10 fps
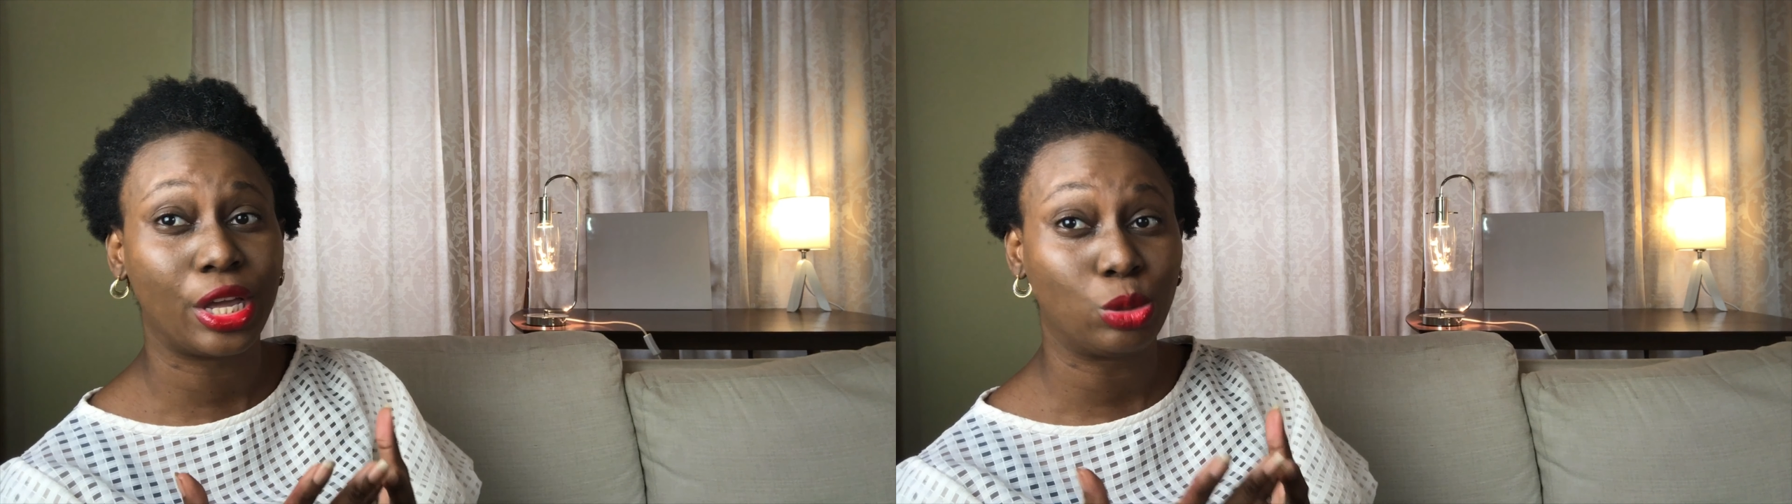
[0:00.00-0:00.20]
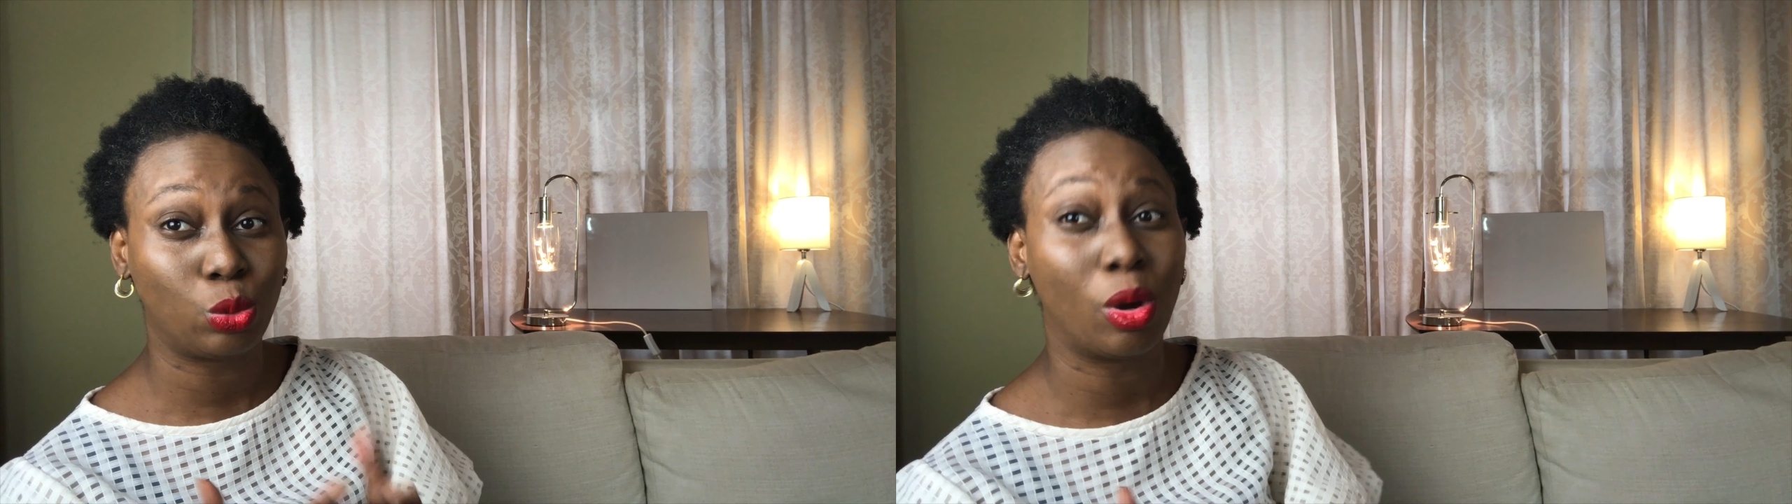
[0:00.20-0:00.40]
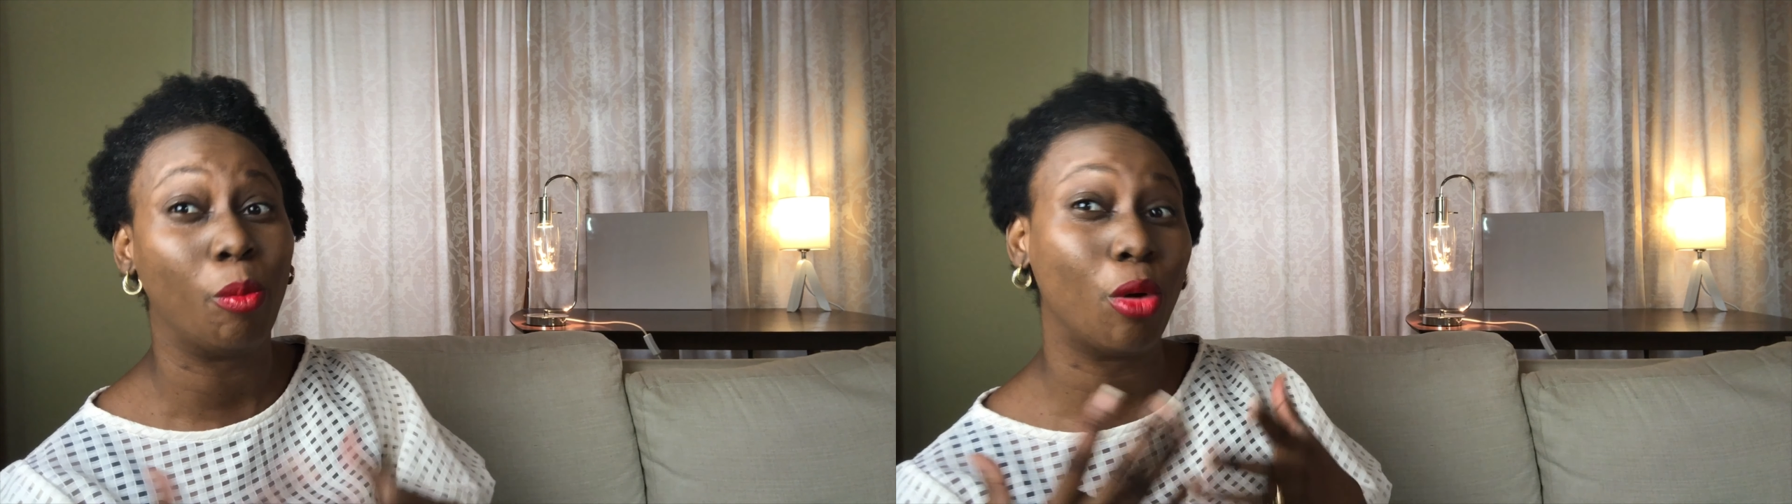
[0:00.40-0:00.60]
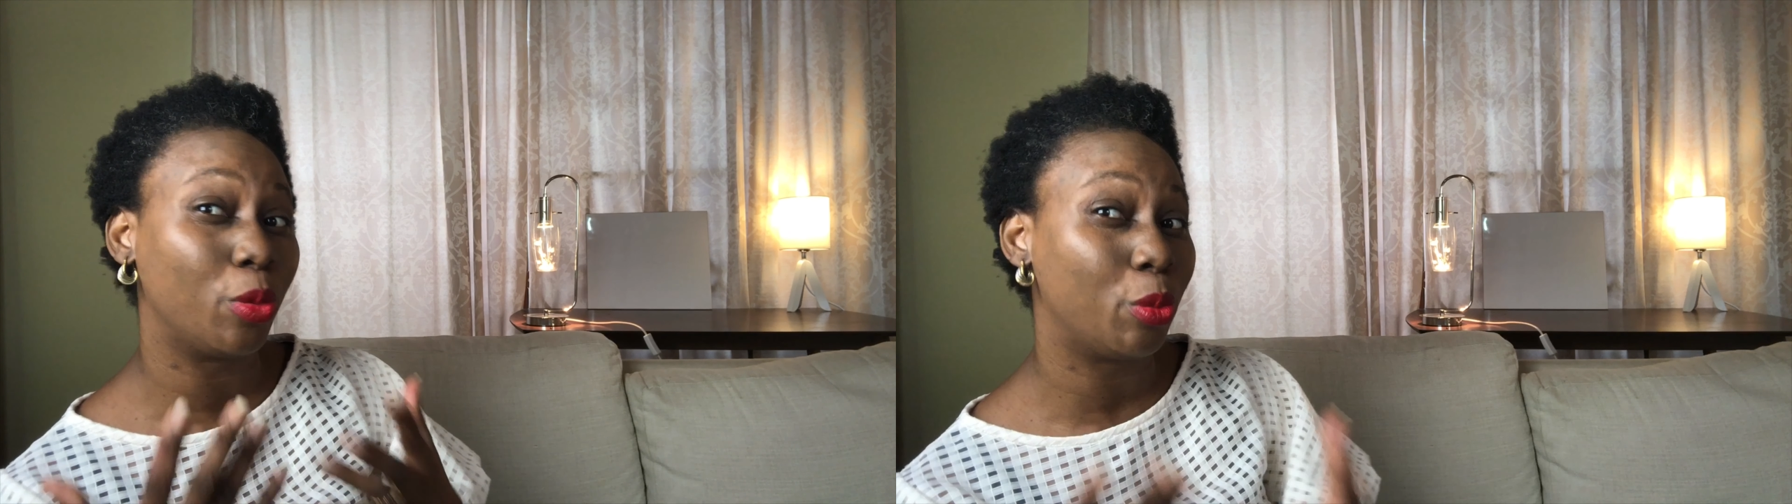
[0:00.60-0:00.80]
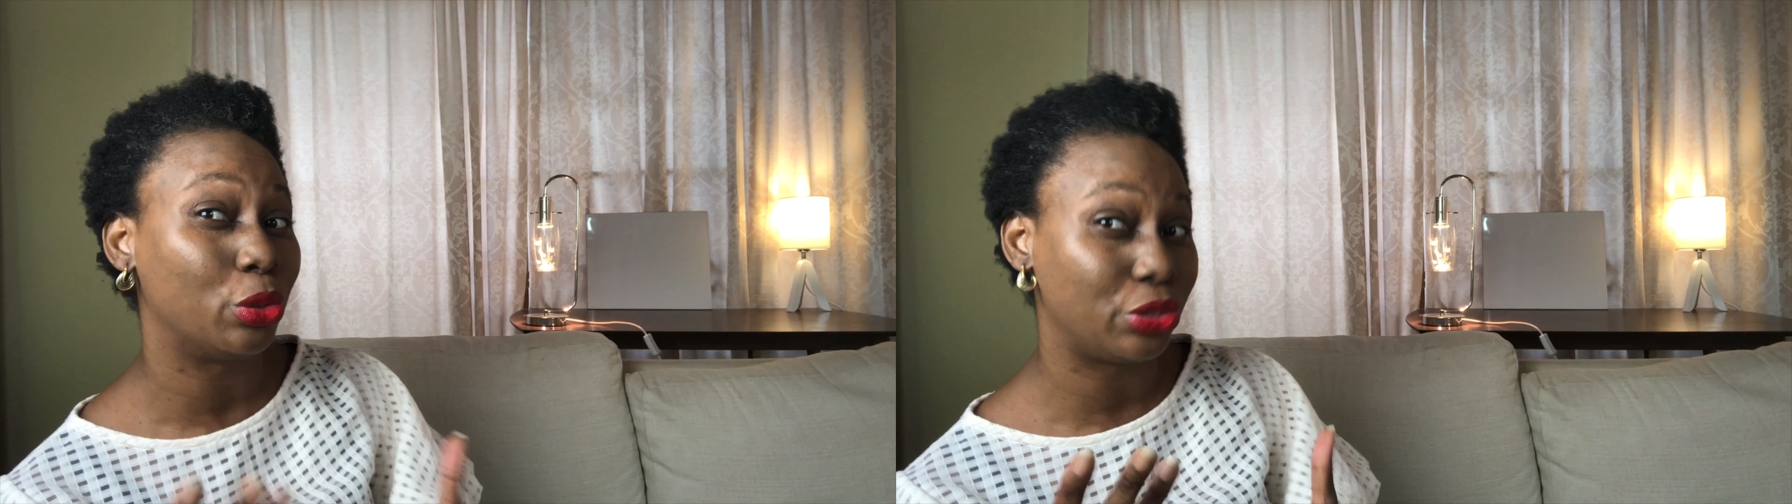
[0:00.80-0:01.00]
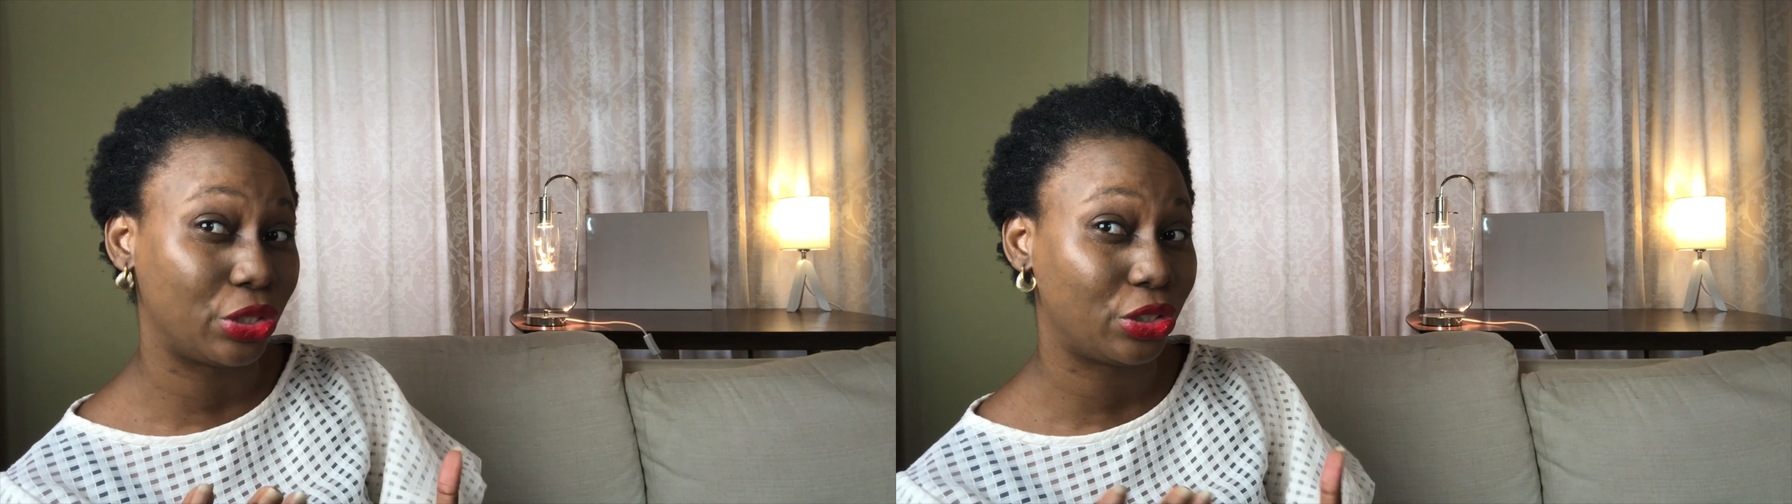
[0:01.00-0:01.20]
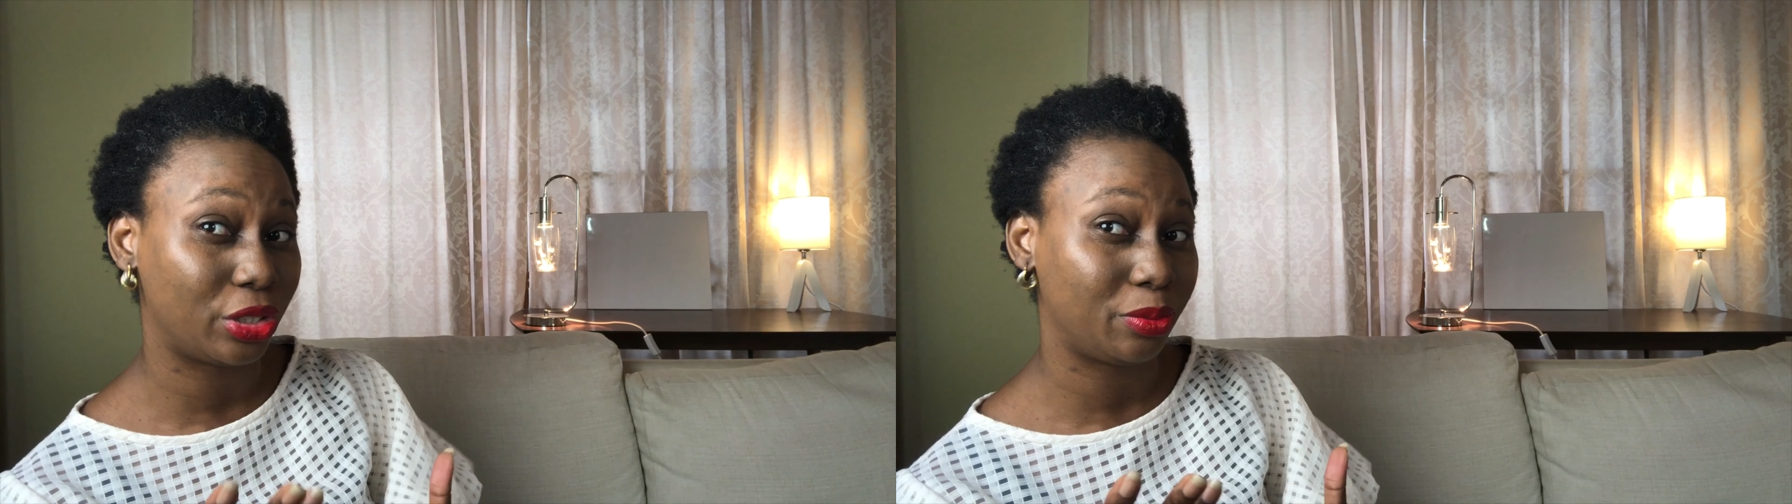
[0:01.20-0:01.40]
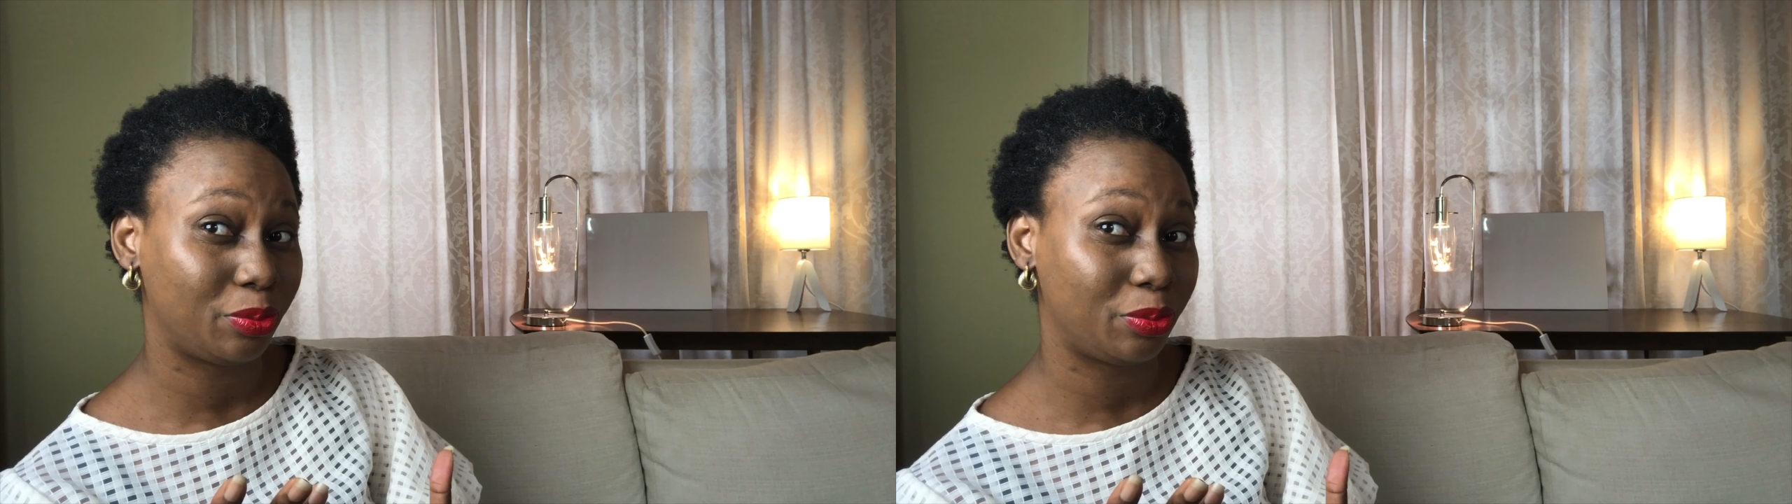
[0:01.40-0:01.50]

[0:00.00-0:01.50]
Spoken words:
to a board position.